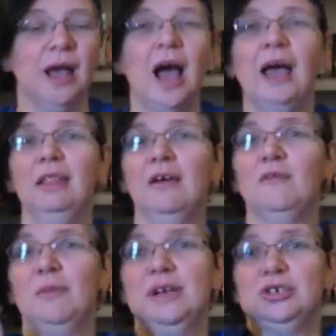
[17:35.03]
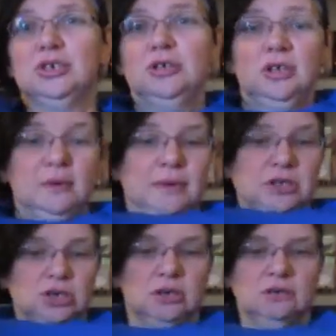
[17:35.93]
I love my shirt. You love my
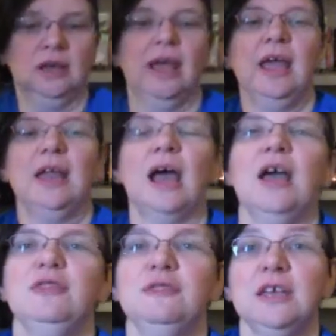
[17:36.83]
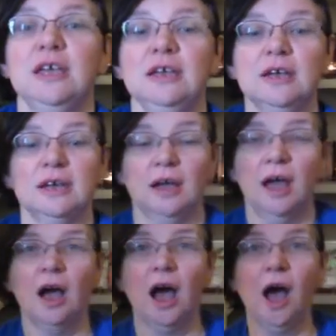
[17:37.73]
shirt. And I think
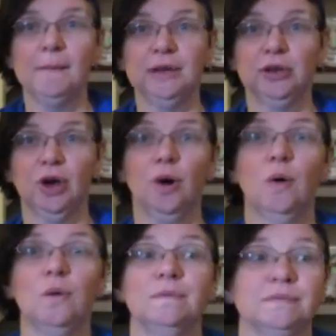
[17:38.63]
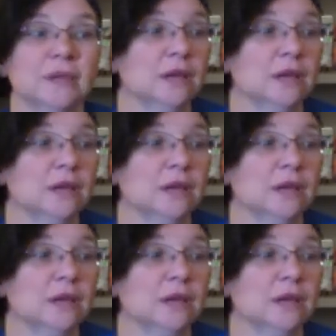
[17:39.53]
I'm going to go,